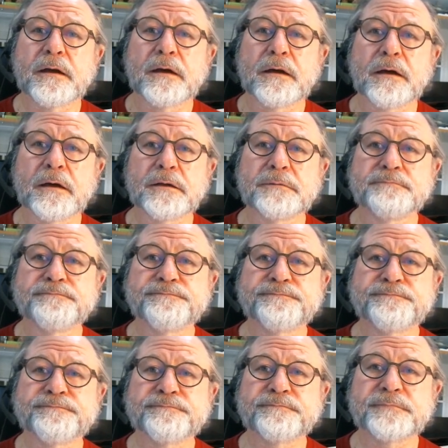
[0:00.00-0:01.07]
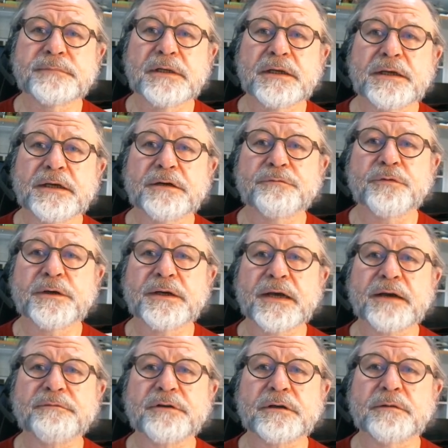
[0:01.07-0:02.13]
Um, if we
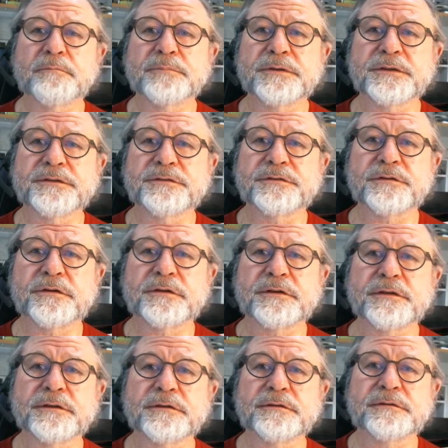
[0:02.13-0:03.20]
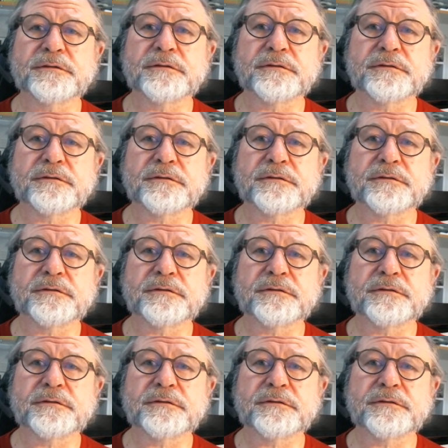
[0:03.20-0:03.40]
have a complete circuit,